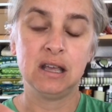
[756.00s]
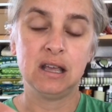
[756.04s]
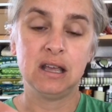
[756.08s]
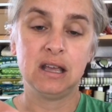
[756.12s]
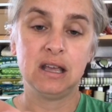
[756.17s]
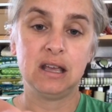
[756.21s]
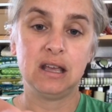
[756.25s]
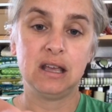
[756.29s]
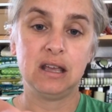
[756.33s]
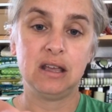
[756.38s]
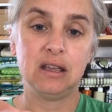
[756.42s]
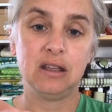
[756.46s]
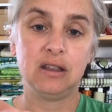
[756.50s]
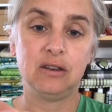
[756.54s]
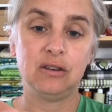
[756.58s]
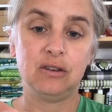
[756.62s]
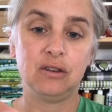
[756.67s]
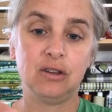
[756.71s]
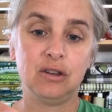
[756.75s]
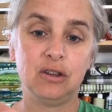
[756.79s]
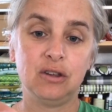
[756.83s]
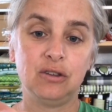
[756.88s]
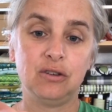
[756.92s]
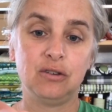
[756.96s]

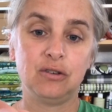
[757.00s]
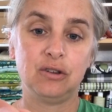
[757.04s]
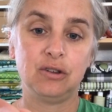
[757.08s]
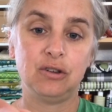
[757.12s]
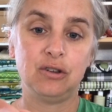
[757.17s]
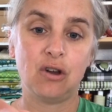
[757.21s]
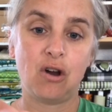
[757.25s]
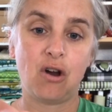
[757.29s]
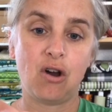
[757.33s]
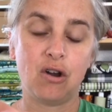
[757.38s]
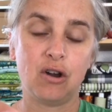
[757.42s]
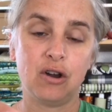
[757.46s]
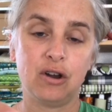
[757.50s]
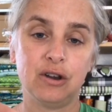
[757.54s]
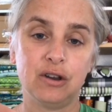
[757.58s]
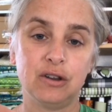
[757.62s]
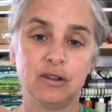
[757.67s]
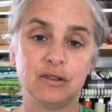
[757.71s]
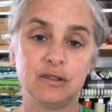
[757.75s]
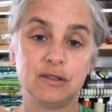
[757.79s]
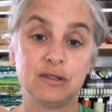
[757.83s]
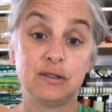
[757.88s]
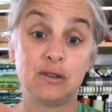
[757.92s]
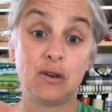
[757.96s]
in your yarn.
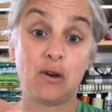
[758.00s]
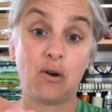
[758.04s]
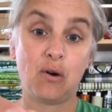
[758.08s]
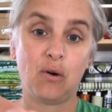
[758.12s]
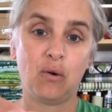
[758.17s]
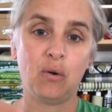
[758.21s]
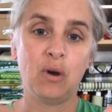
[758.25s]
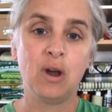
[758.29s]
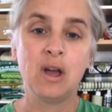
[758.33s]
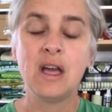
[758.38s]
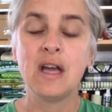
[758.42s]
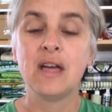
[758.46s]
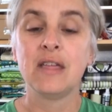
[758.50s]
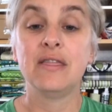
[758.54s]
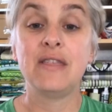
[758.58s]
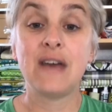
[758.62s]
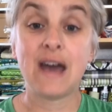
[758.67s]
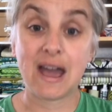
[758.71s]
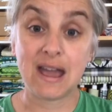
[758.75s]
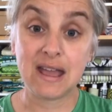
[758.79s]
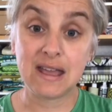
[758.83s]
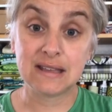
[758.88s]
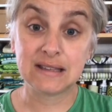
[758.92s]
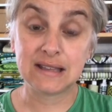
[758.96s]
So
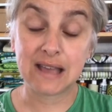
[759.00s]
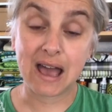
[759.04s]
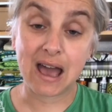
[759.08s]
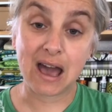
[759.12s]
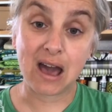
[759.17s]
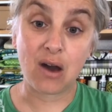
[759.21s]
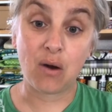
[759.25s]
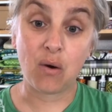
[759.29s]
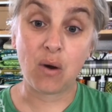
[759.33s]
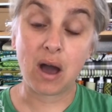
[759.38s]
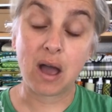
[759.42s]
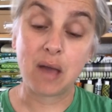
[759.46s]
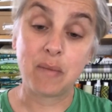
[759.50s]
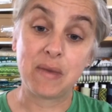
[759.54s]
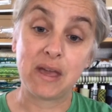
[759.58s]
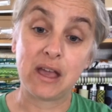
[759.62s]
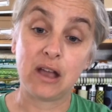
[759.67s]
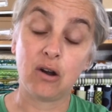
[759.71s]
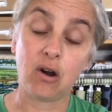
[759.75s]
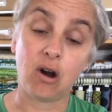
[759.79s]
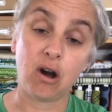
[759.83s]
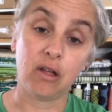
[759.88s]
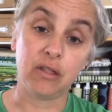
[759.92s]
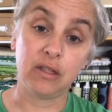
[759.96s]
that is how I make
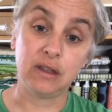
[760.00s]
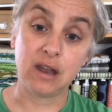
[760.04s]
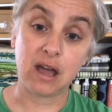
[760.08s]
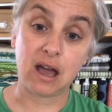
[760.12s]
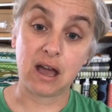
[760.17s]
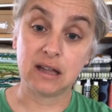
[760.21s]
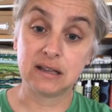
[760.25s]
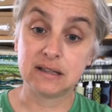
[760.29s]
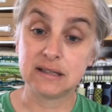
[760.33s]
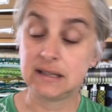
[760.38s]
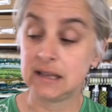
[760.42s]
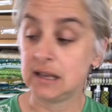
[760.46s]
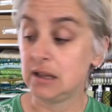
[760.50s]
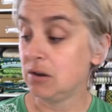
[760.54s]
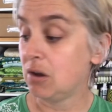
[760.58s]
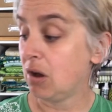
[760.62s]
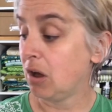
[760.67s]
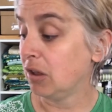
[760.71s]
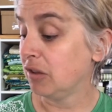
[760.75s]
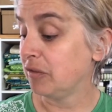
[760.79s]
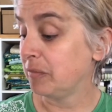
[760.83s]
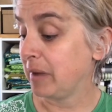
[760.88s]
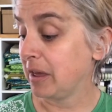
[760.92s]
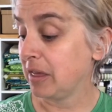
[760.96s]
all the knots in
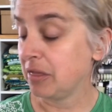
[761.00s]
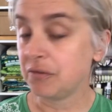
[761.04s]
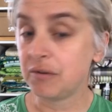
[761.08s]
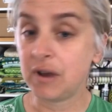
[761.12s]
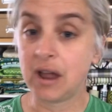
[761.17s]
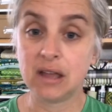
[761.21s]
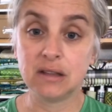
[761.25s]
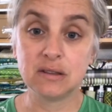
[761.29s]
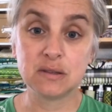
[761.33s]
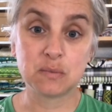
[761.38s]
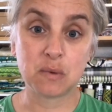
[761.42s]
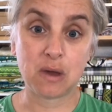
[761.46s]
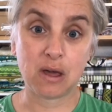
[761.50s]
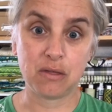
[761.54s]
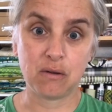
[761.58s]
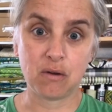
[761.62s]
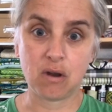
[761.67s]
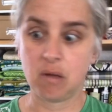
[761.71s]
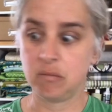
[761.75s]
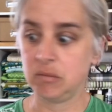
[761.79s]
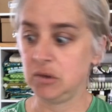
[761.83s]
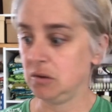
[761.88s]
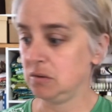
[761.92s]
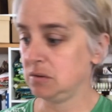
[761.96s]
all of my threads, whether
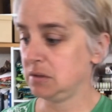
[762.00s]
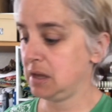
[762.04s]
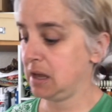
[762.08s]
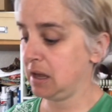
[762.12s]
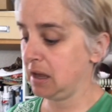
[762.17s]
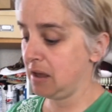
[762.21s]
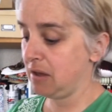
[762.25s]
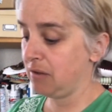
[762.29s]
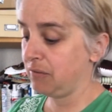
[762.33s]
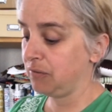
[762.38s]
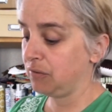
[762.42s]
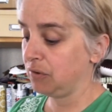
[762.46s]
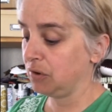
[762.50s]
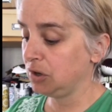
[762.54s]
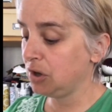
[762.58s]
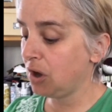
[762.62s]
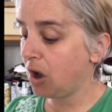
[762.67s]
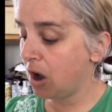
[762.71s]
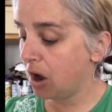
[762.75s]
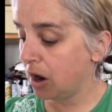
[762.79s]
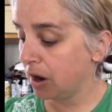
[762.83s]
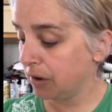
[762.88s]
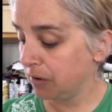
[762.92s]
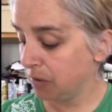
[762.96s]
I'm using it for
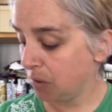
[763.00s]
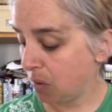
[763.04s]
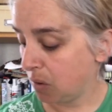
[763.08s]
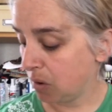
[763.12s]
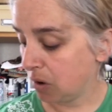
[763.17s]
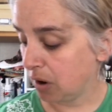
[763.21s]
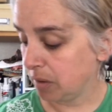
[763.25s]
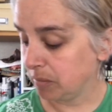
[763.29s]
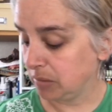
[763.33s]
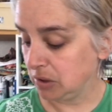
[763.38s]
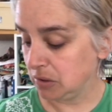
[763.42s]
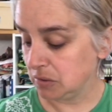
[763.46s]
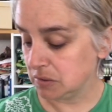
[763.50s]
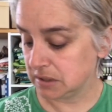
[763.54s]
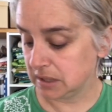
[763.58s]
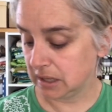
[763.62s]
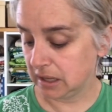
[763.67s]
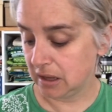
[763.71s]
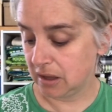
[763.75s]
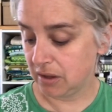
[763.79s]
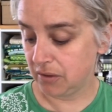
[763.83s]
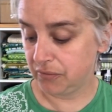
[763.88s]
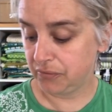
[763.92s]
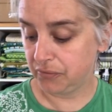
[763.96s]
yarn or I'm using
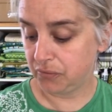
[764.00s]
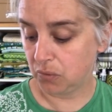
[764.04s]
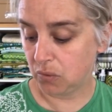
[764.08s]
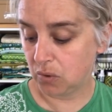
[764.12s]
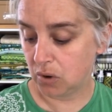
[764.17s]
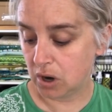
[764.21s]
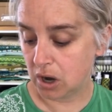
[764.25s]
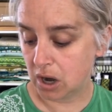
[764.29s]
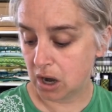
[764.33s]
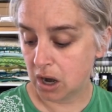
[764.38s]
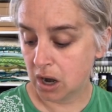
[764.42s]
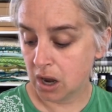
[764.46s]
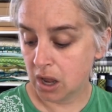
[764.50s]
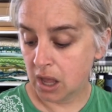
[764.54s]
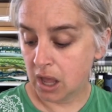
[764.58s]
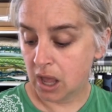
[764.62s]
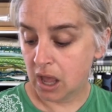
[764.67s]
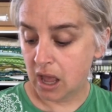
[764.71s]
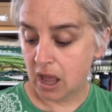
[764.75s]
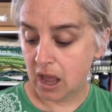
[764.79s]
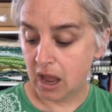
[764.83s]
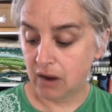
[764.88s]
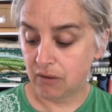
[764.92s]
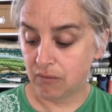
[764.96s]
it for
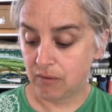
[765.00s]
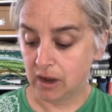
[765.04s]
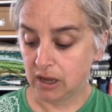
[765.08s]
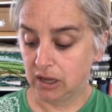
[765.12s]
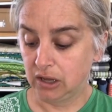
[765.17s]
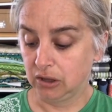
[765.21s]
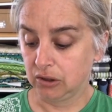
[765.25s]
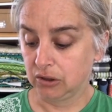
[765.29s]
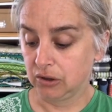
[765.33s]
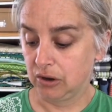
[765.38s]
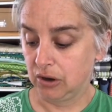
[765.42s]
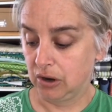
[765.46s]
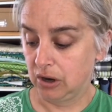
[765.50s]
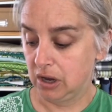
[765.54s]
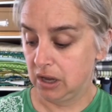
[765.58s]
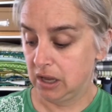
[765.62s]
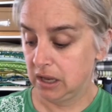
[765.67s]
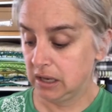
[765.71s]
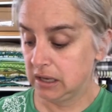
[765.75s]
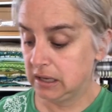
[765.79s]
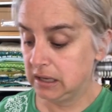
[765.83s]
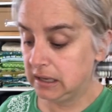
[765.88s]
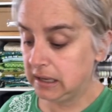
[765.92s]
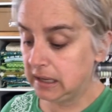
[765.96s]
a regular
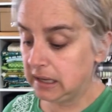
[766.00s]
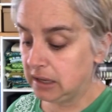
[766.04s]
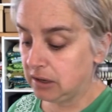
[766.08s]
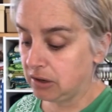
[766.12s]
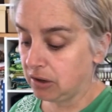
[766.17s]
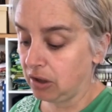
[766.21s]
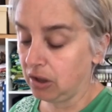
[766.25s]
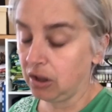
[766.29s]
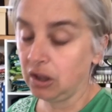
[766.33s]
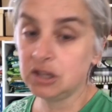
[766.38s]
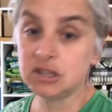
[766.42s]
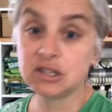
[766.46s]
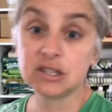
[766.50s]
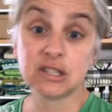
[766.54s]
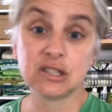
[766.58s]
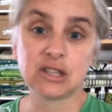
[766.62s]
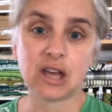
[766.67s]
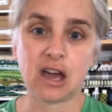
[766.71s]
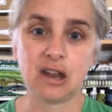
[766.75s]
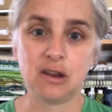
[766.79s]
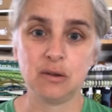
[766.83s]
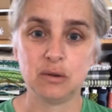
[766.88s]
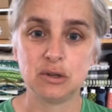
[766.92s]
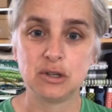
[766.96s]
needle. I just
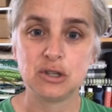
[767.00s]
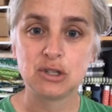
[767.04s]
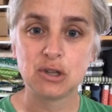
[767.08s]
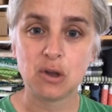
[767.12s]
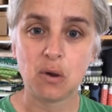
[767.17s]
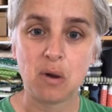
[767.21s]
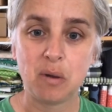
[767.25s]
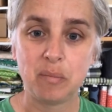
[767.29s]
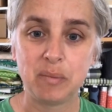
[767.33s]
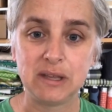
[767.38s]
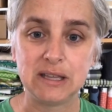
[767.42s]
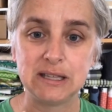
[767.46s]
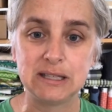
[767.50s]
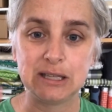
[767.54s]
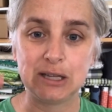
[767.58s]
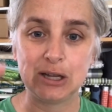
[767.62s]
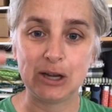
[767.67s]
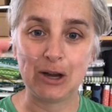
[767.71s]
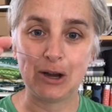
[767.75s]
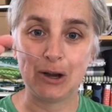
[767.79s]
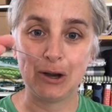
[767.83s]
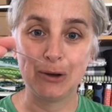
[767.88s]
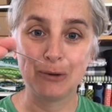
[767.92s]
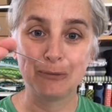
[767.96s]
thought it would show up
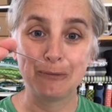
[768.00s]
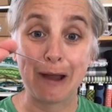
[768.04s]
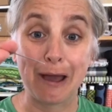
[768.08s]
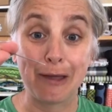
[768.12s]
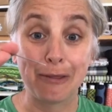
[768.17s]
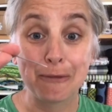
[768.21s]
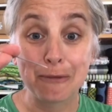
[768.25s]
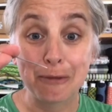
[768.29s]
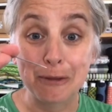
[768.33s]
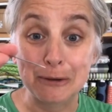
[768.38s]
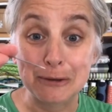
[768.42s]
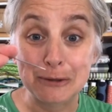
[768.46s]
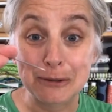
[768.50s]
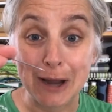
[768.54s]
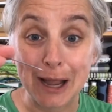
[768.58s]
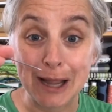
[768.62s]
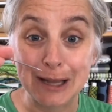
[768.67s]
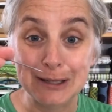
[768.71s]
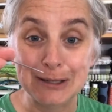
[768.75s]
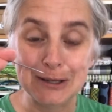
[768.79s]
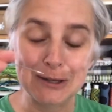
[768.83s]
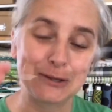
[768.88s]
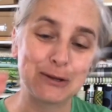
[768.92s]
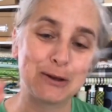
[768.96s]
easier rather than trying
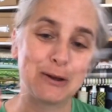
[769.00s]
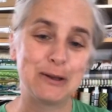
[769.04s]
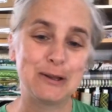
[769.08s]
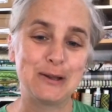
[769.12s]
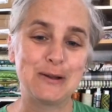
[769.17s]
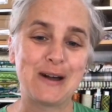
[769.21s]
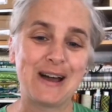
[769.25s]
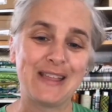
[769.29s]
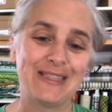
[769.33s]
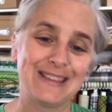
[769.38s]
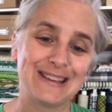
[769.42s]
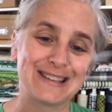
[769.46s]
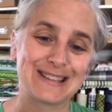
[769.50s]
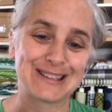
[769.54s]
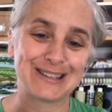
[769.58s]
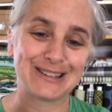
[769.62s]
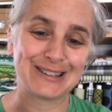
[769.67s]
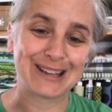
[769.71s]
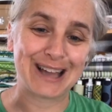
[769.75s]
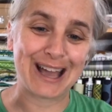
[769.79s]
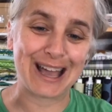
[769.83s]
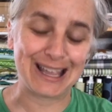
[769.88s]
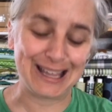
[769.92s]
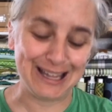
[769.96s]
to show you on this little
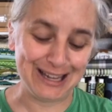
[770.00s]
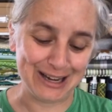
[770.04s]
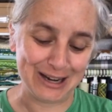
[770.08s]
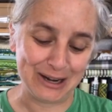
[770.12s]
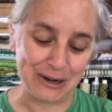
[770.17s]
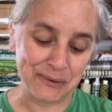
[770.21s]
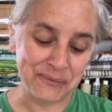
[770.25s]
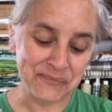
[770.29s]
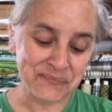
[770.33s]
guy here.